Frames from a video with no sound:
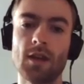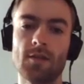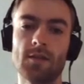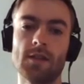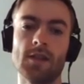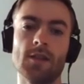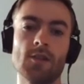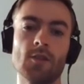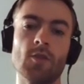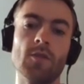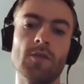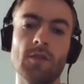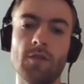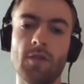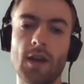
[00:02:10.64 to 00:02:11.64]
have to sort
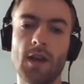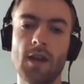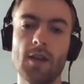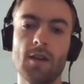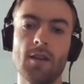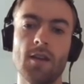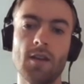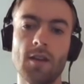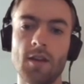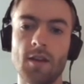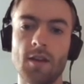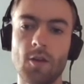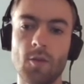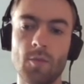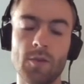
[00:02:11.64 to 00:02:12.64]
of define
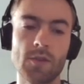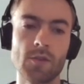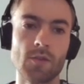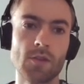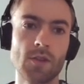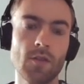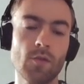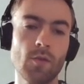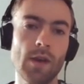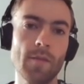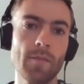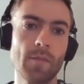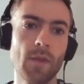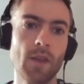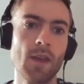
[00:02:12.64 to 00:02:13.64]
open source
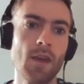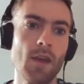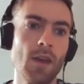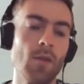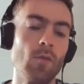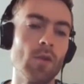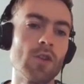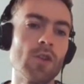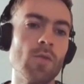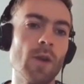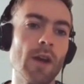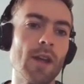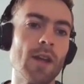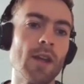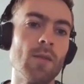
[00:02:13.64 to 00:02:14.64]
software, which you
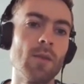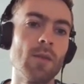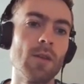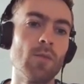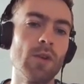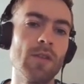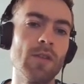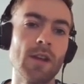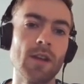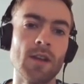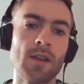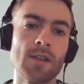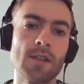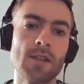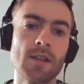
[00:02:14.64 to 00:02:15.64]
might hear me abbreviate
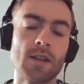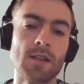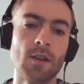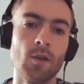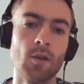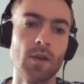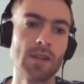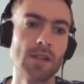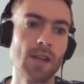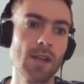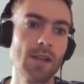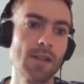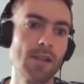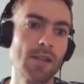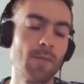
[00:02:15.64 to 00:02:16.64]
as
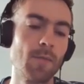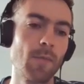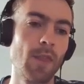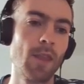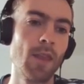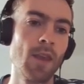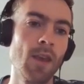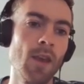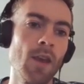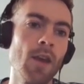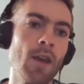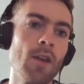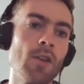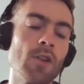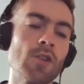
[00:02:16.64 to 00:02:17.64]
OSS.
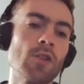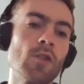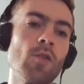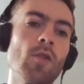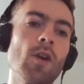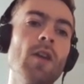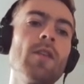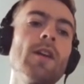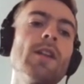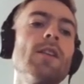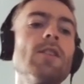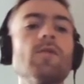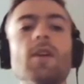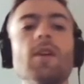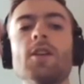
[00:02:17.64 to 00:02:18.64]
So I've
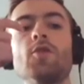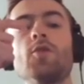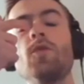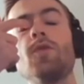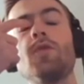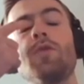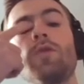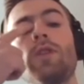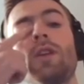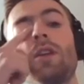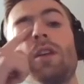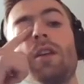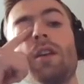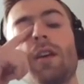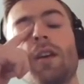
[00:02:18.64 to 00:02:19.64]
identified two
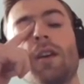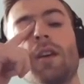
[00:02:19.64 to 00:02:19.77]
key